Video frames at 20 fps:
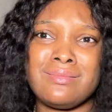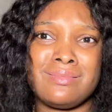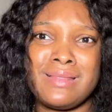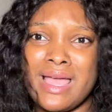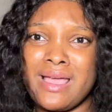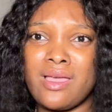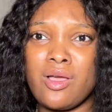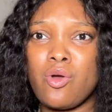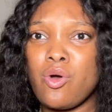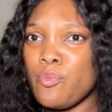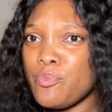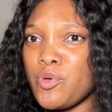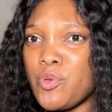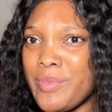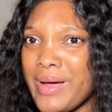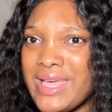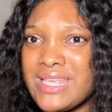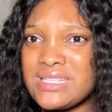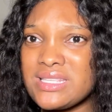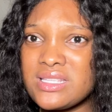like a
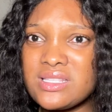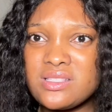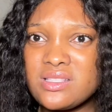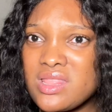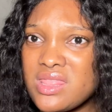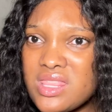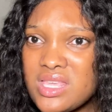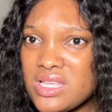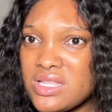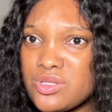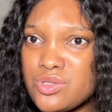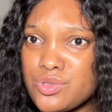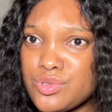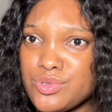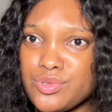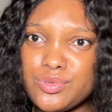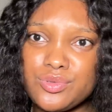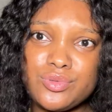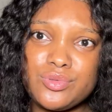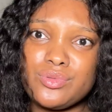compromising thing to
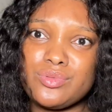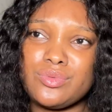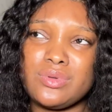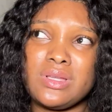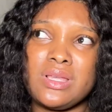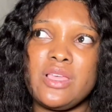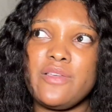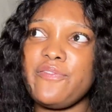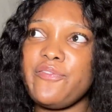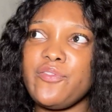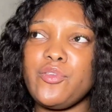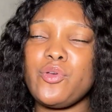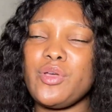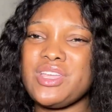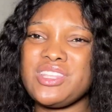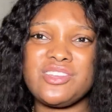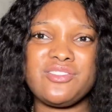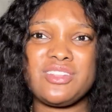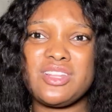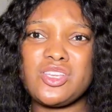do if you're
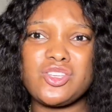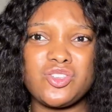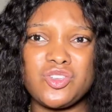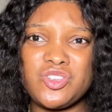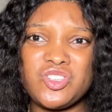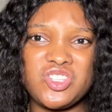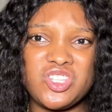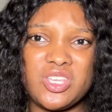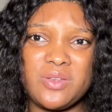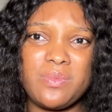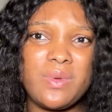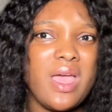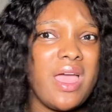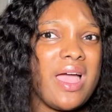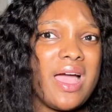in a relationship.